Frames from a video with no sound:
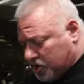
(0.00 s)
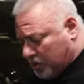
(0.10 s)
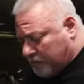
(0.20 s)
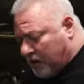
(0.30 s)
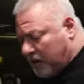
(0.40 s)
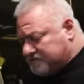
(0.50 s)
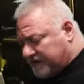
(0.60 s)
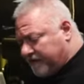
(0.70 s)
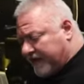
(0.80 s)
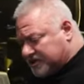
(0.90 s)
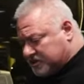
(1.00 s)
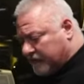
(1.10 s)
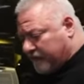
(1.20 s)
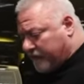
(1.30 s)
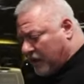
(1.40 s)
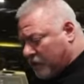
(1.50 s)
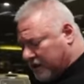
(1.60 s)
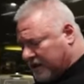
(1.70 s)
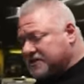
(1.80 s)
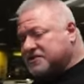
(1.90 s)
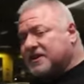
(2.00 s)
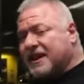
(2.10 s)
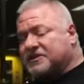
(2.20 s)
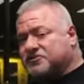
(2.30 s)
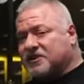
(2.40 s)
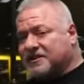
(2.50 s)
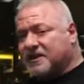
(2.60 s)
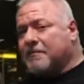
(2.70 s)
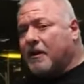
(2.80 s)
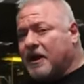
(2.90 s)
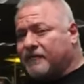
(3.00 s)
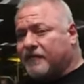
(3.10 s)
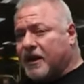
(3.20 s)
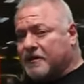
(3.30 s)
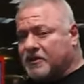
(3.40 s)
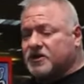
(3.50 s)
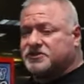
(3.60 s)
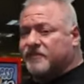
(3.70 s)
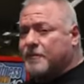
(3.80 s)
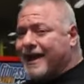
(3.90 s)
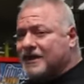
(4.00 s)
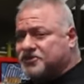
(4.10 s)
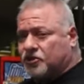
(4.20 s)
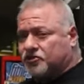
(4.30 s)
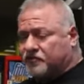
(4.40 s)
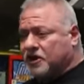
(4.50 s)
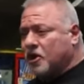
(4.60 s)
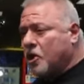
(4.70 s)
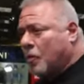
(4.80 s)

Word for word: your palms are facing forward. And this is an exercise I modified because of a back surgery